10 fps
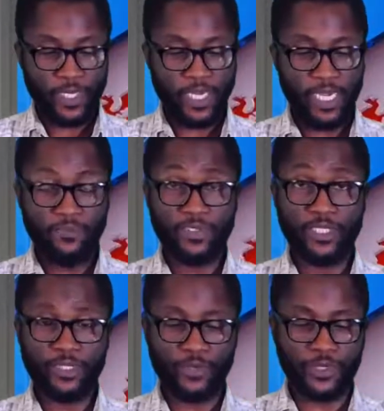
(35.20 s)

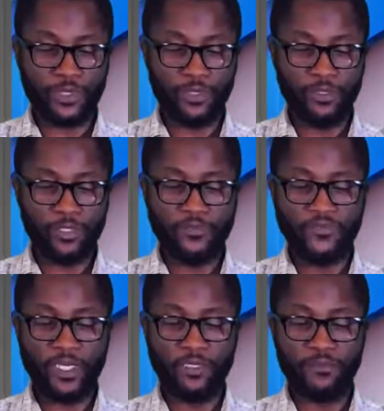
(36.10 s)
FG will soon
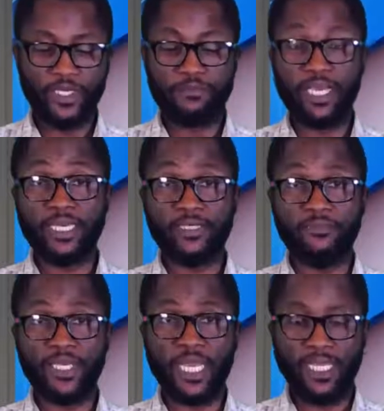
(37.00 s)
unveil big men
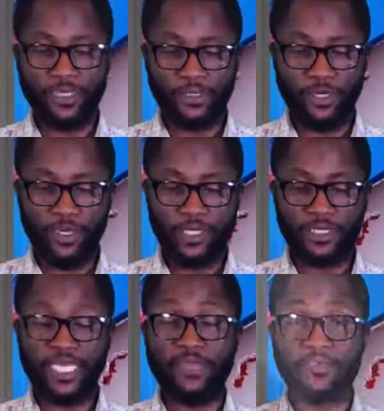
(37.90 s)
behind oil
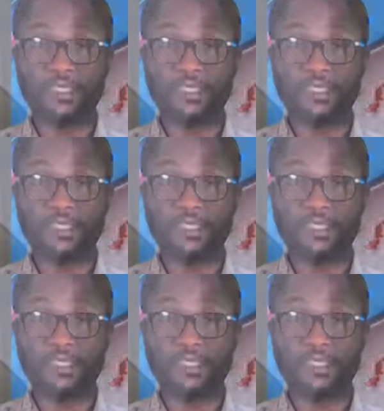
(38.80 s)
theft,